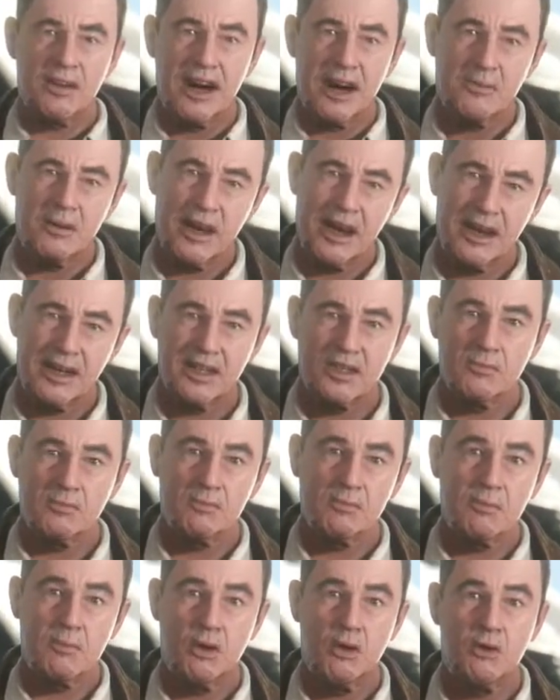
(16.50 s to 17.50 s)
laminate,
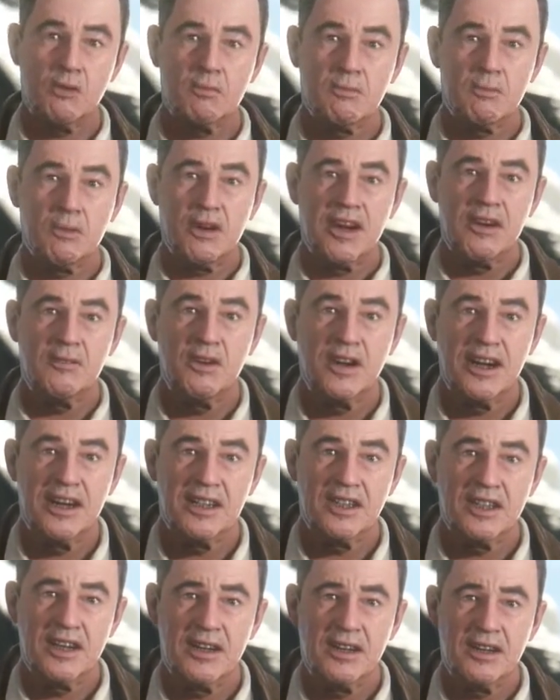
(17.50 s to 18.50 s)
or whatever it
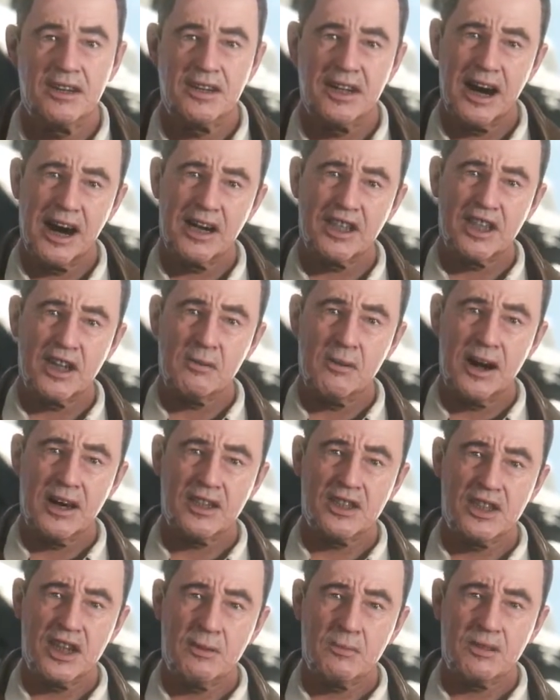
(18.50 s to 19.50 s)
is they actually
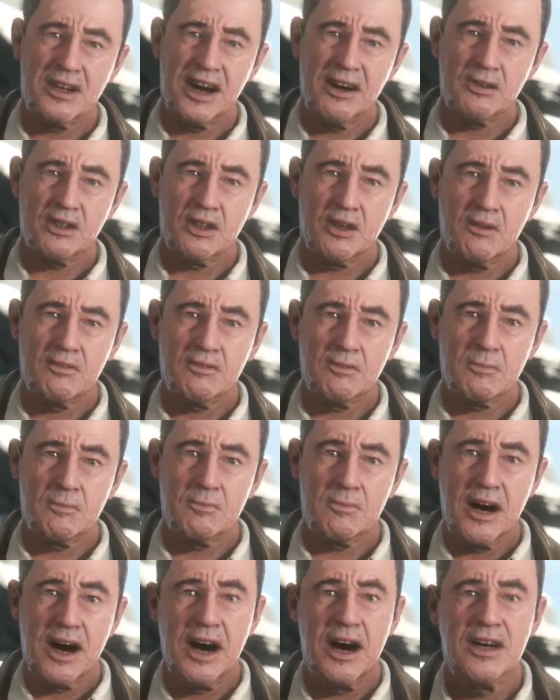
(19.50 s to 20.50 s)
make ships out of.
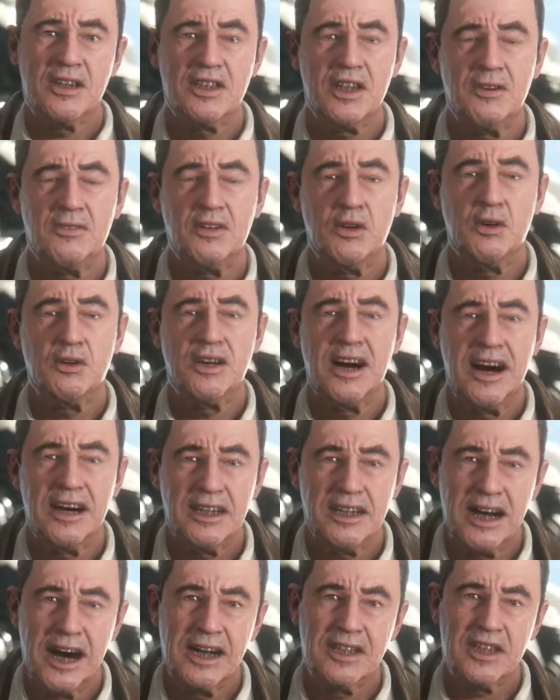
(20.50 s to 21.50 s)
And so, of course,
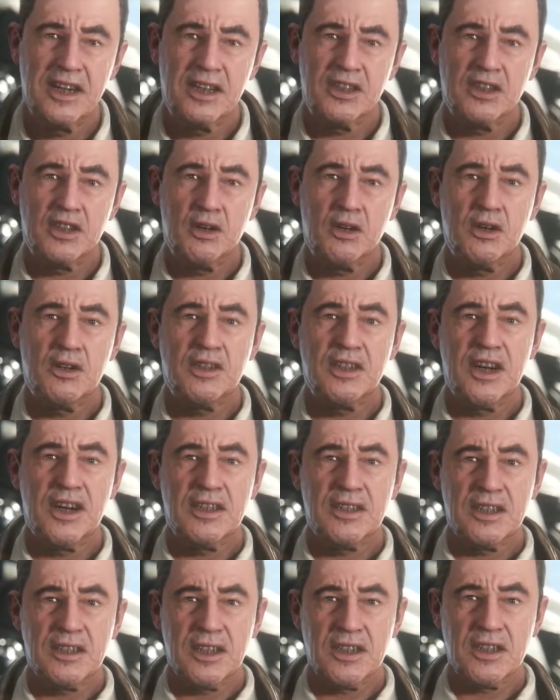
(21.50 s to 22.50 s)
Galactic Tour
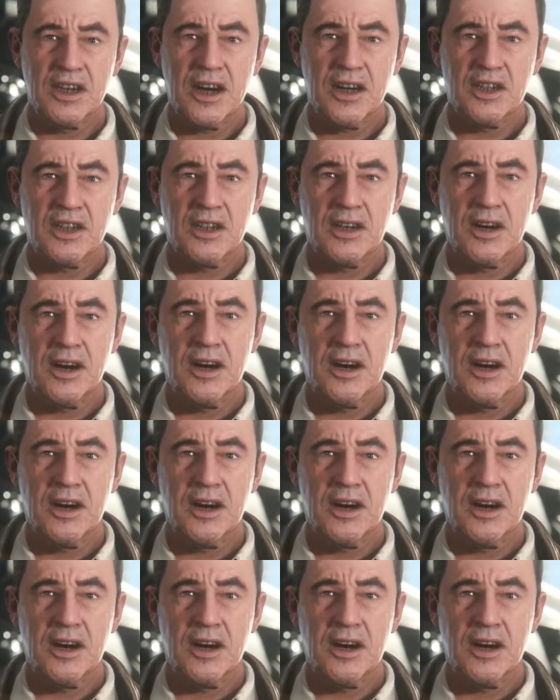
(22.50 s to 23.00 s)
turns its attention